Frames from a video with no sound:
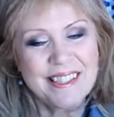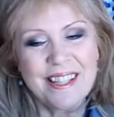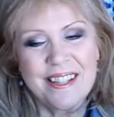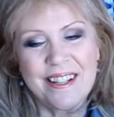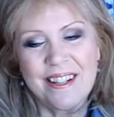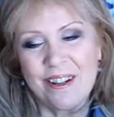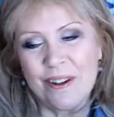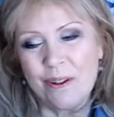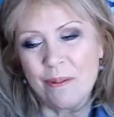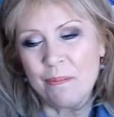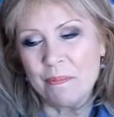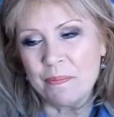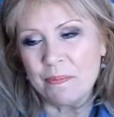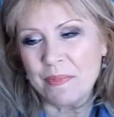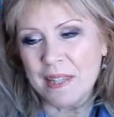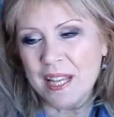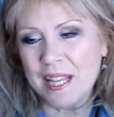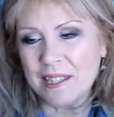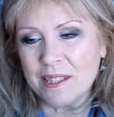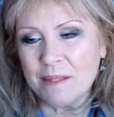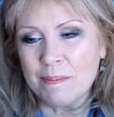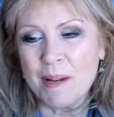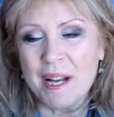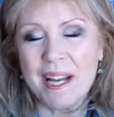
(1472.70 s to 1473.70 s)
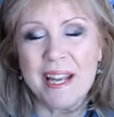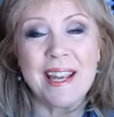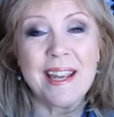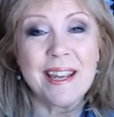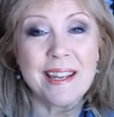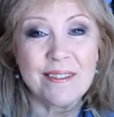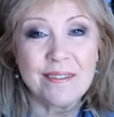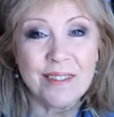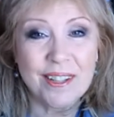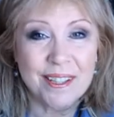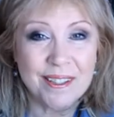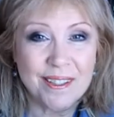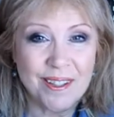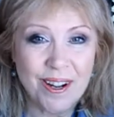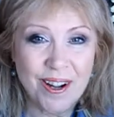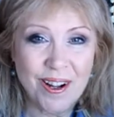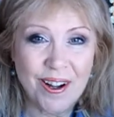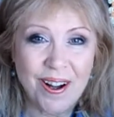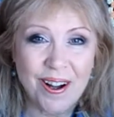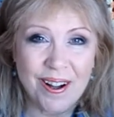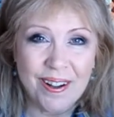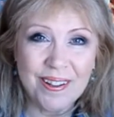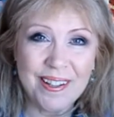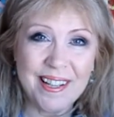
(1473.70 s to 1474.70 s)
so that's my Avon
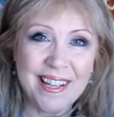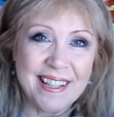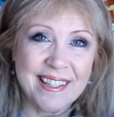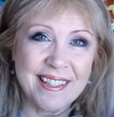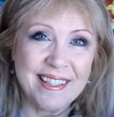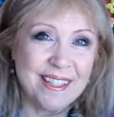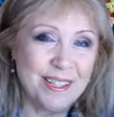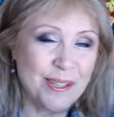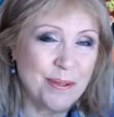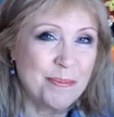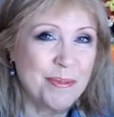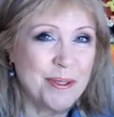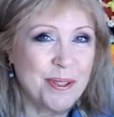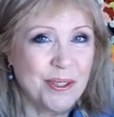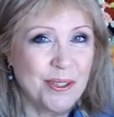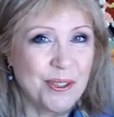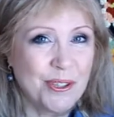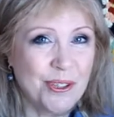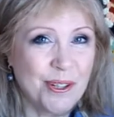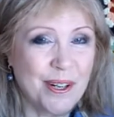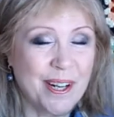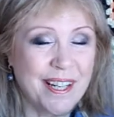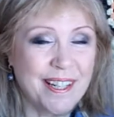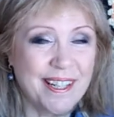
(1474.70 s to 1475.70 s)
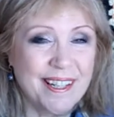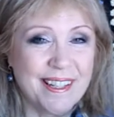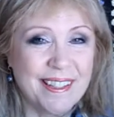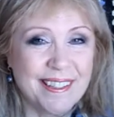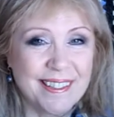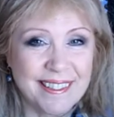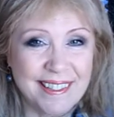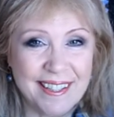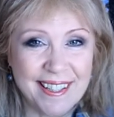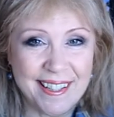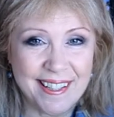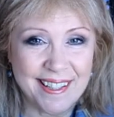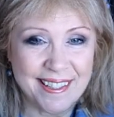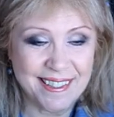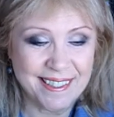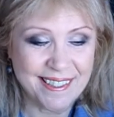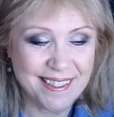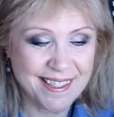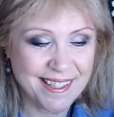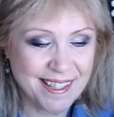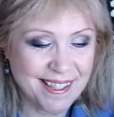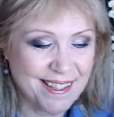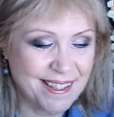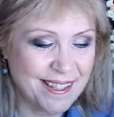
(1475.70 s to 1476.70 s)
haul, and I hope you enjoyed it
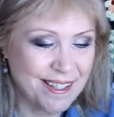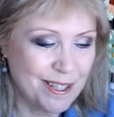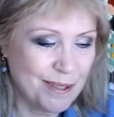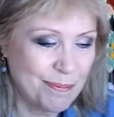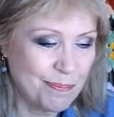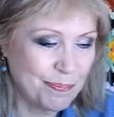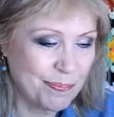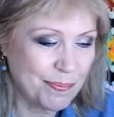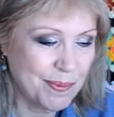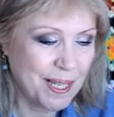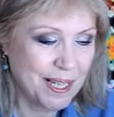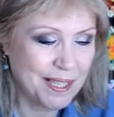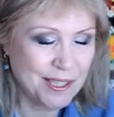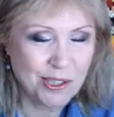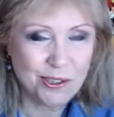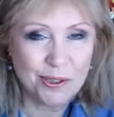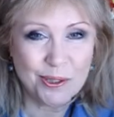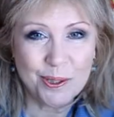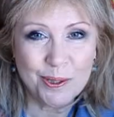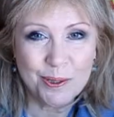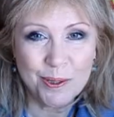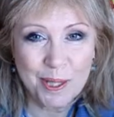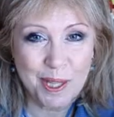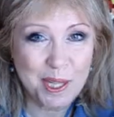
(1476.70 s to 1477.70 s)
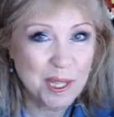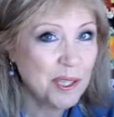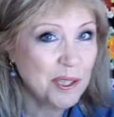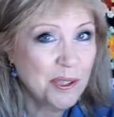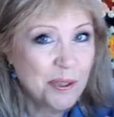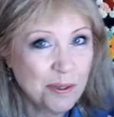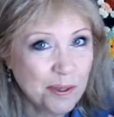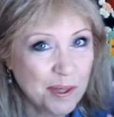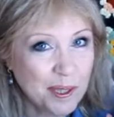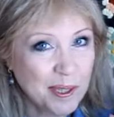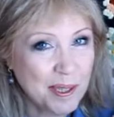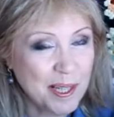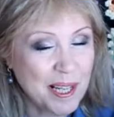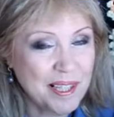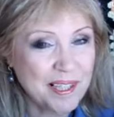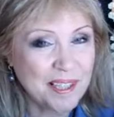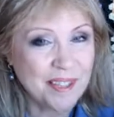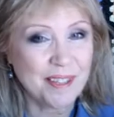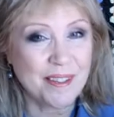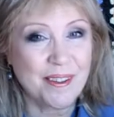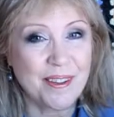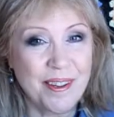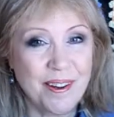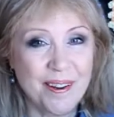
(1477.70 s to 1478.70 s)
and um, got your little history
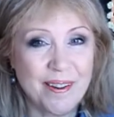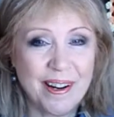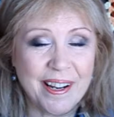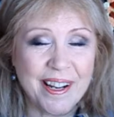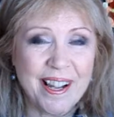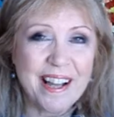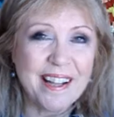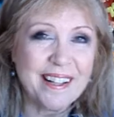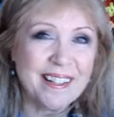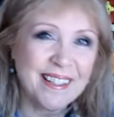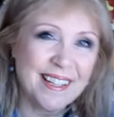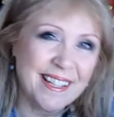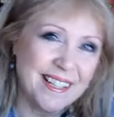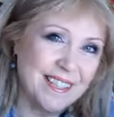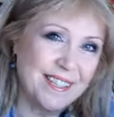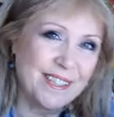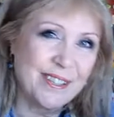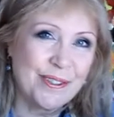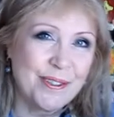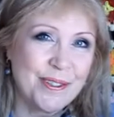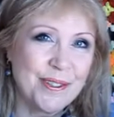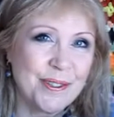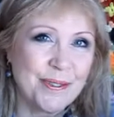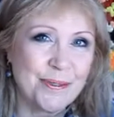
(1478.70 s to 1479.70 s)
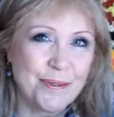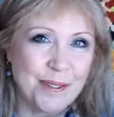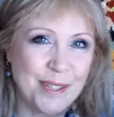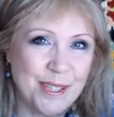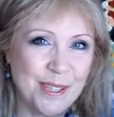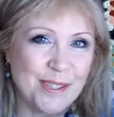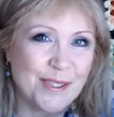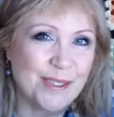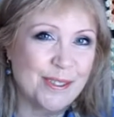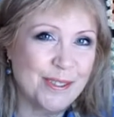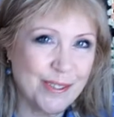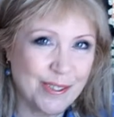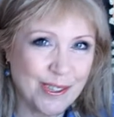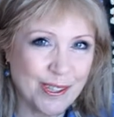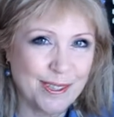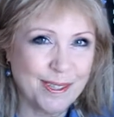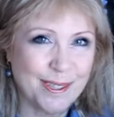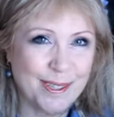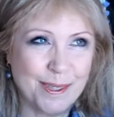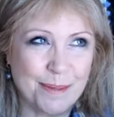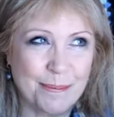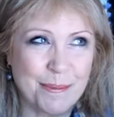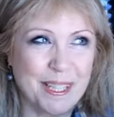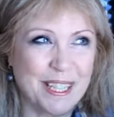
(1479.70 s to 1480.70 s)
lesson there. I kind of like doing the research
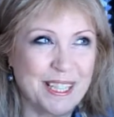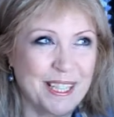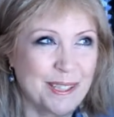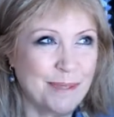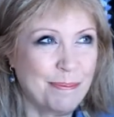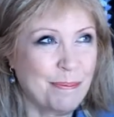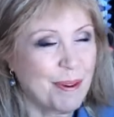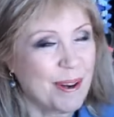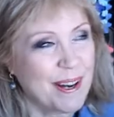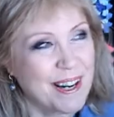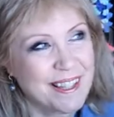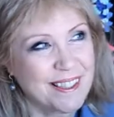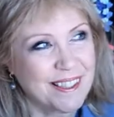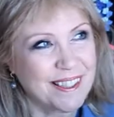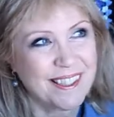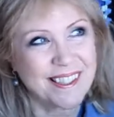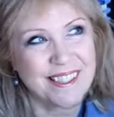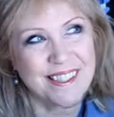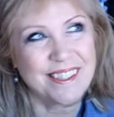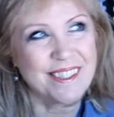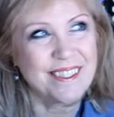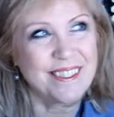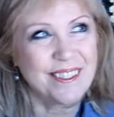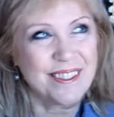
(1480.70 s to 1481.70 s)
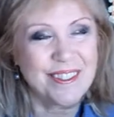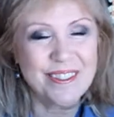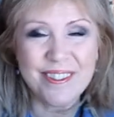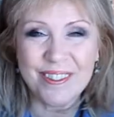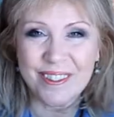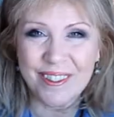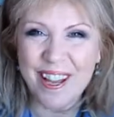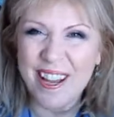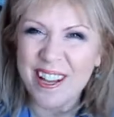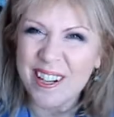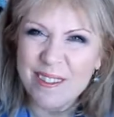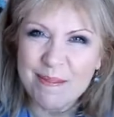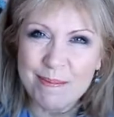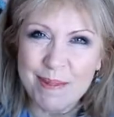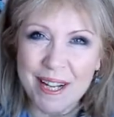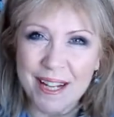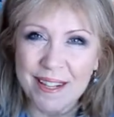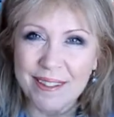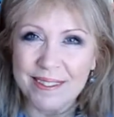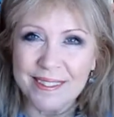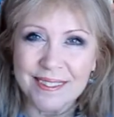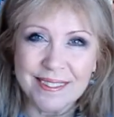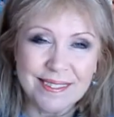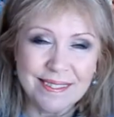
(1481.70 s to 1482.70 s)
on some of these brands because you learn a lot
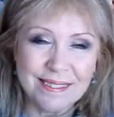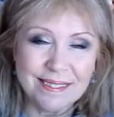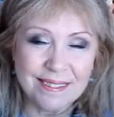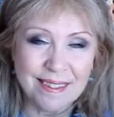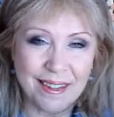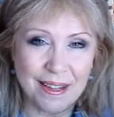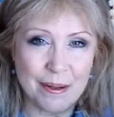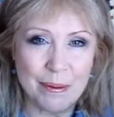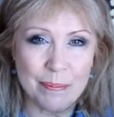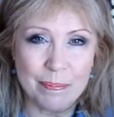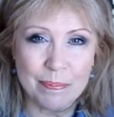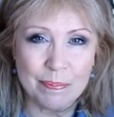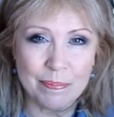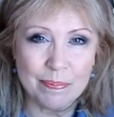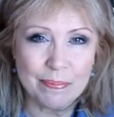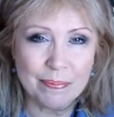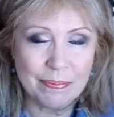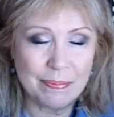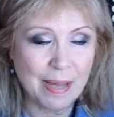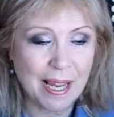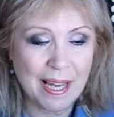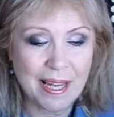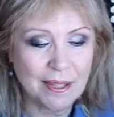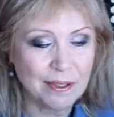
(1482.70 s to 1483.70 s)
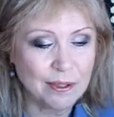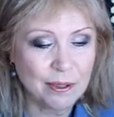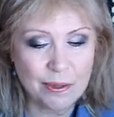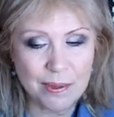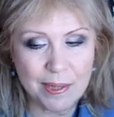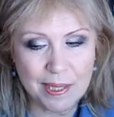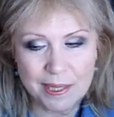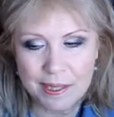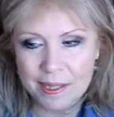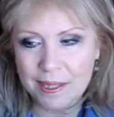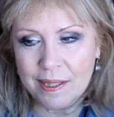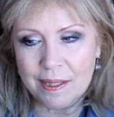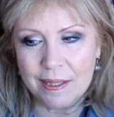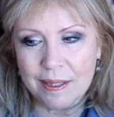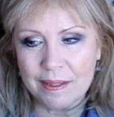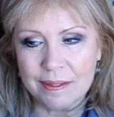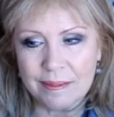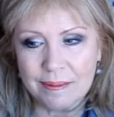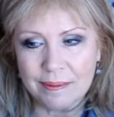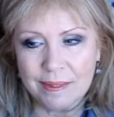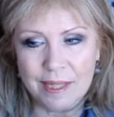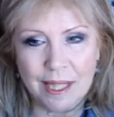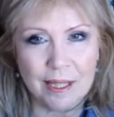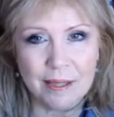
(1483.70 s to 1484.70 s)
about them. I had no idea
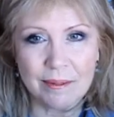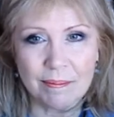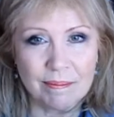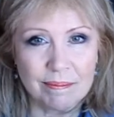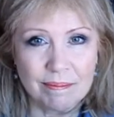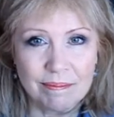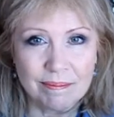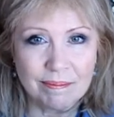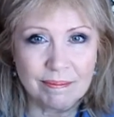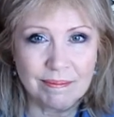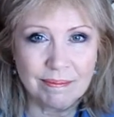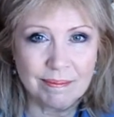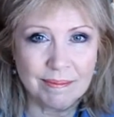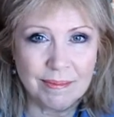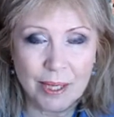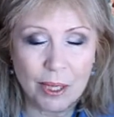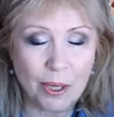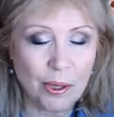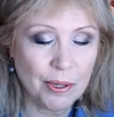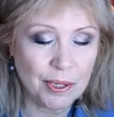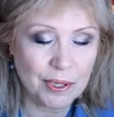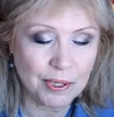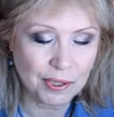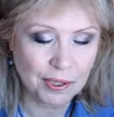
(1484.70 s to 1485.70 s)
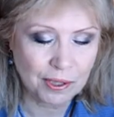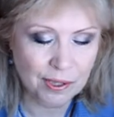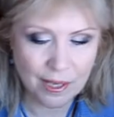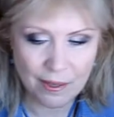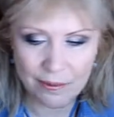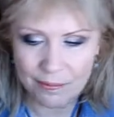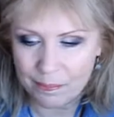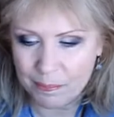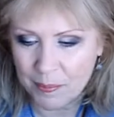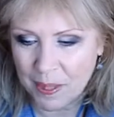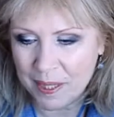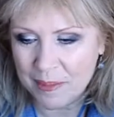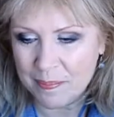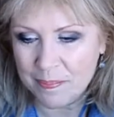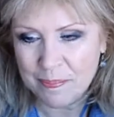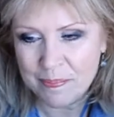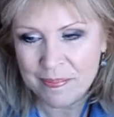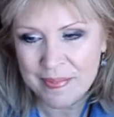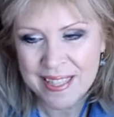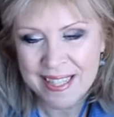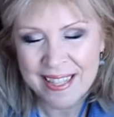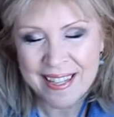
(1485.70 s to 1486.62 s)
that all this stuff, but